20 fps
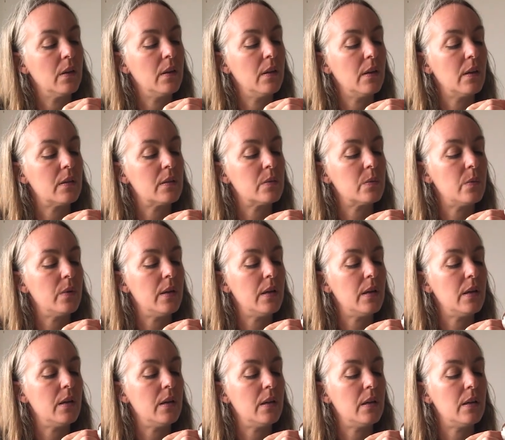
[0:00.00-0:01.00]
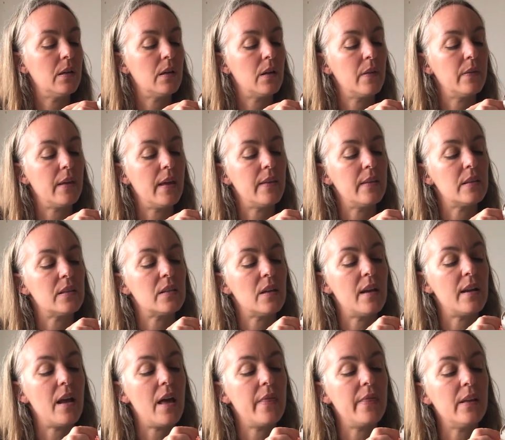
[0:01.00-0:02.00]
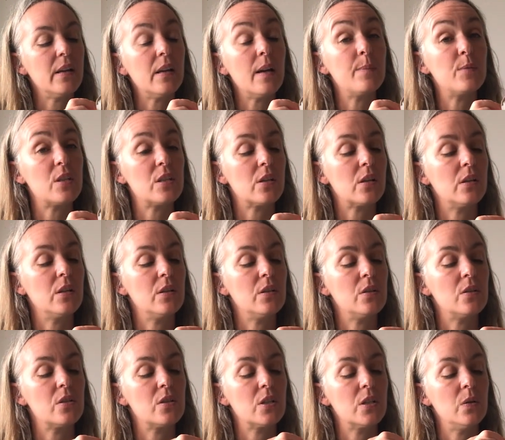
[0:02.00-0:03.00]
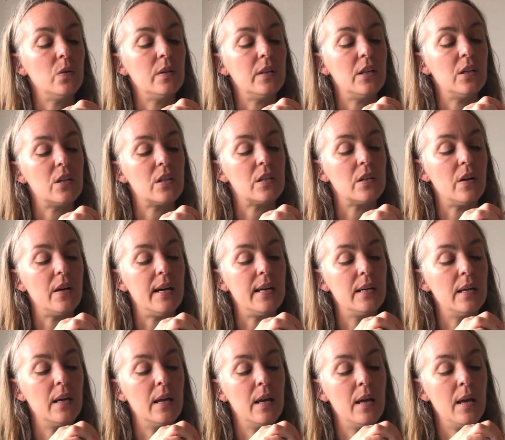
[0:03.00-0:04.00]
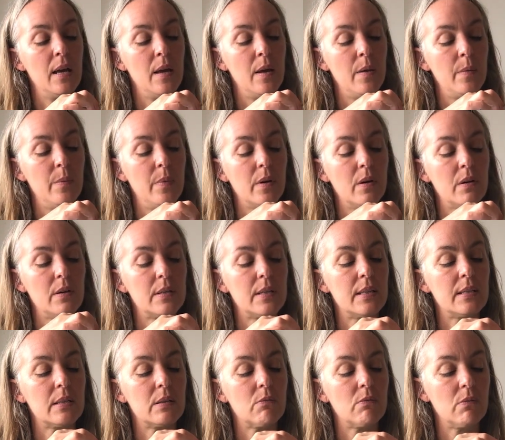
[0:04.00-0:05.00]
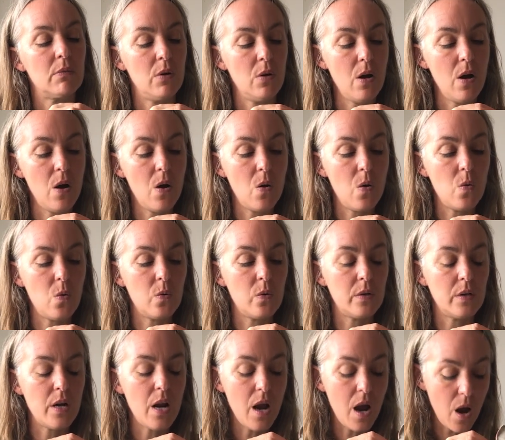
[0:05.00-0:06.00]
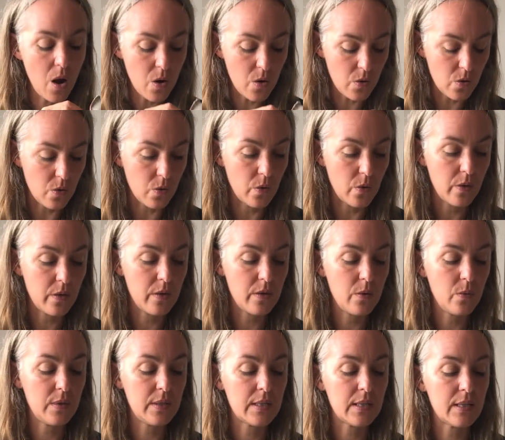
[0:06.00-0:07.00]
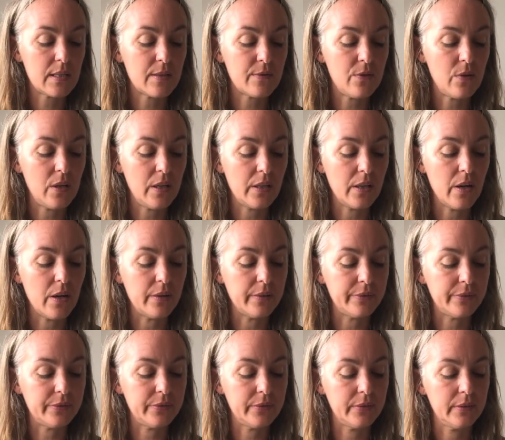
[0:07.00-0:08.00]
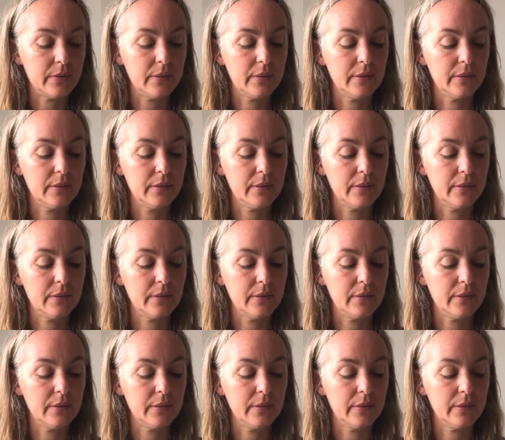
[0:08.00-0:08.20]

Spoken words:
Next one on the other side. I think I'm just going to use 2 on each side because it's... Oh no! The whiskers are falling off.